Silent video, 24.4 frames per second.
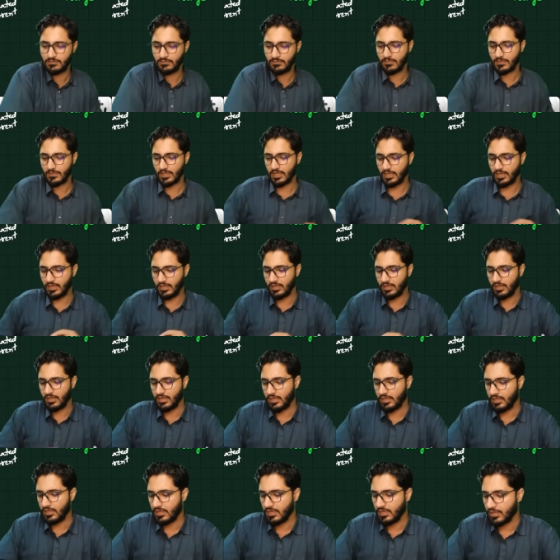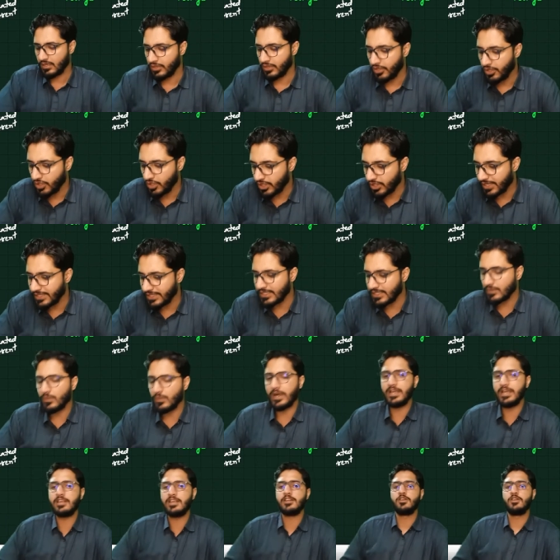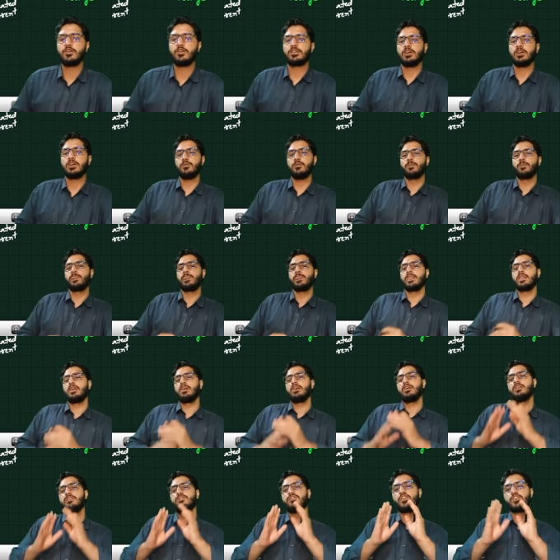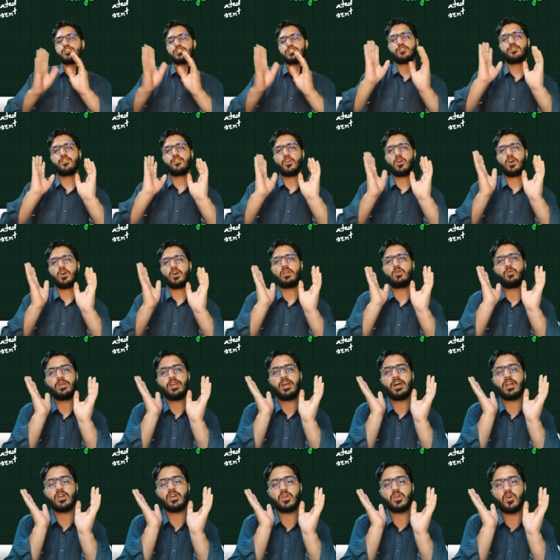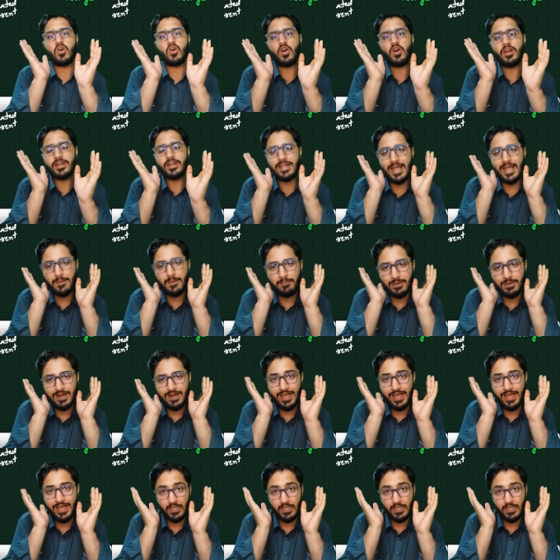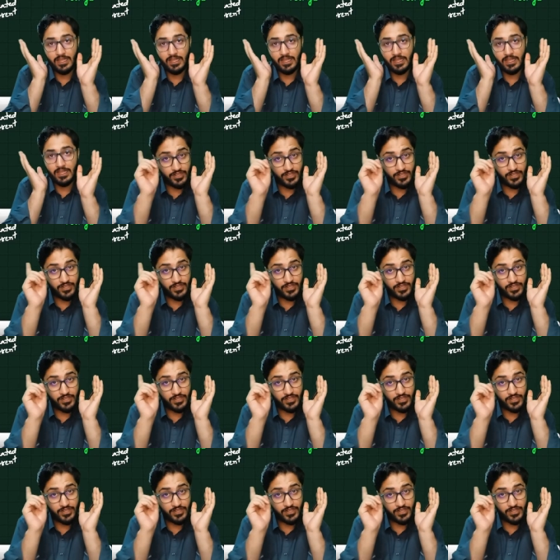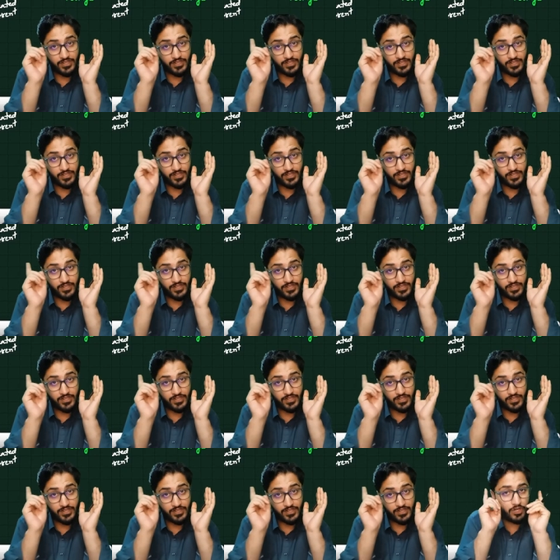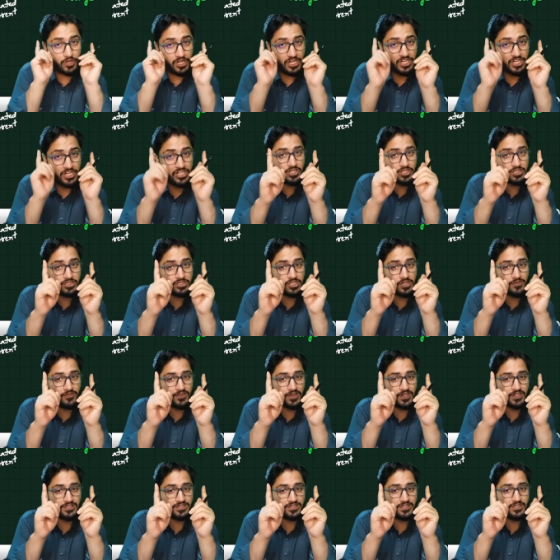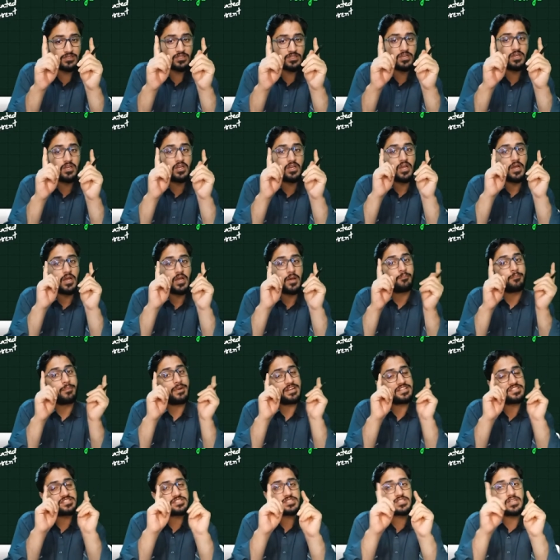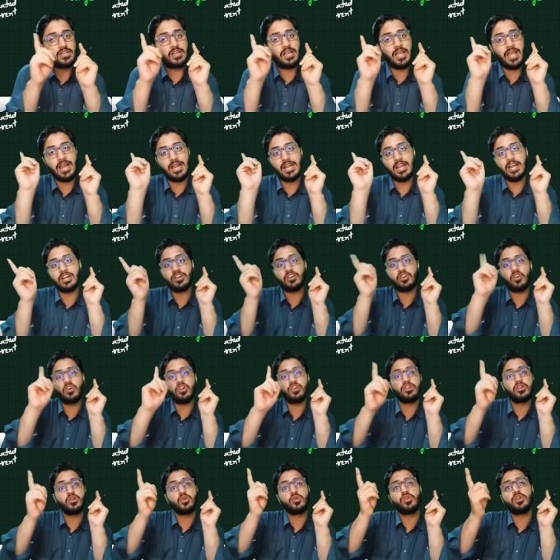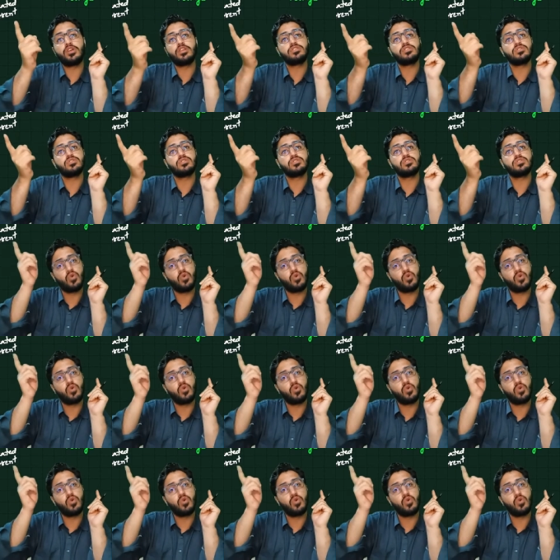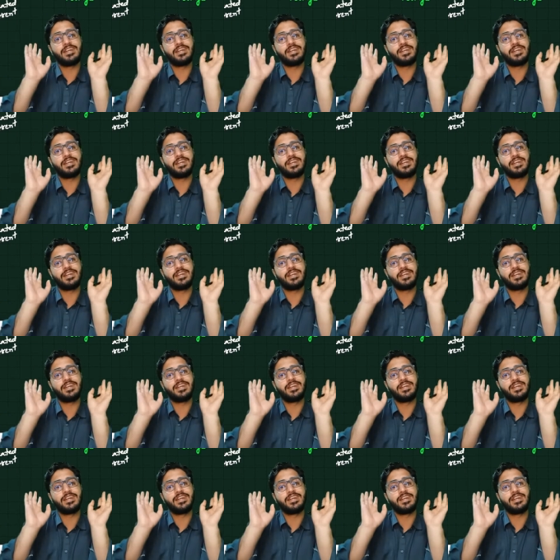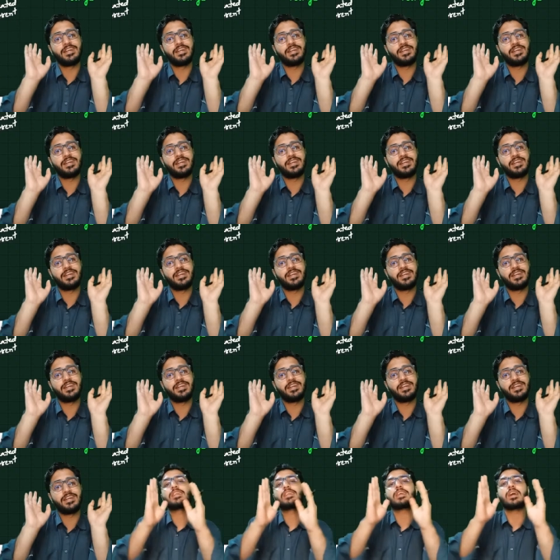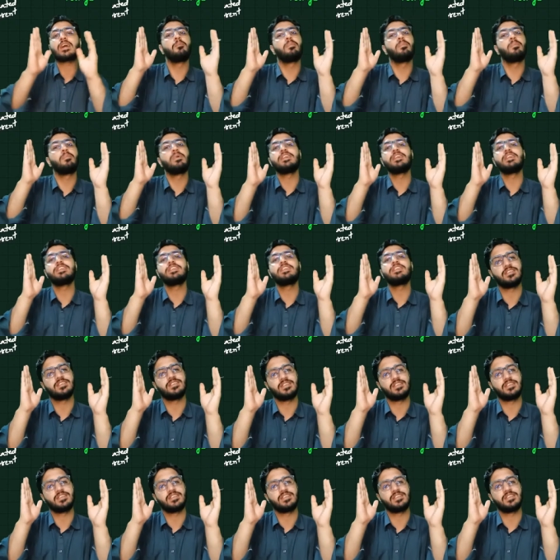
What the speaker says: Okay. Do you know the reason why? Look now. First of all, we are not applying. Firstly, we are not applying any potential differences, but still, electron, due to its own kinetic energy, it crosses the barrier and it completes the circuit.